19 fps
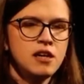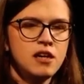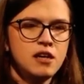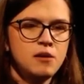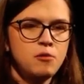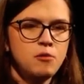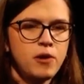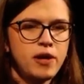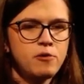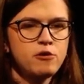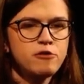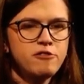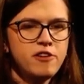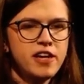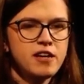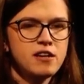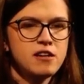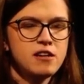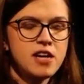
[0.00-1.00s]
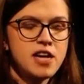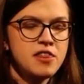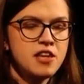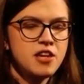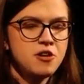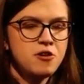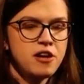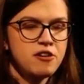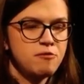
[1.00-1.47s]
we will fail. And
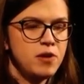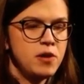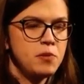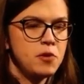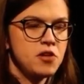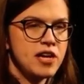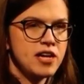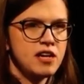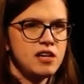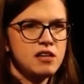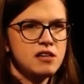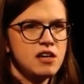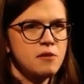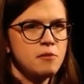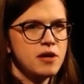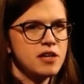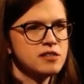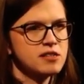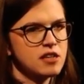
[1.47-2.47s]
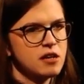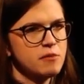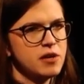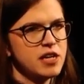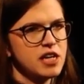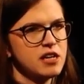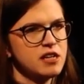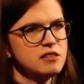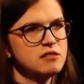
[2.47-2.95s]
then you have people like Elon Musk
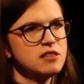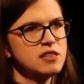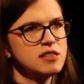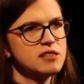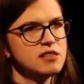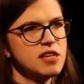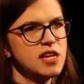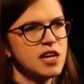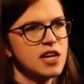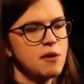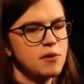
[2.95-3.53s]
coming in and saying,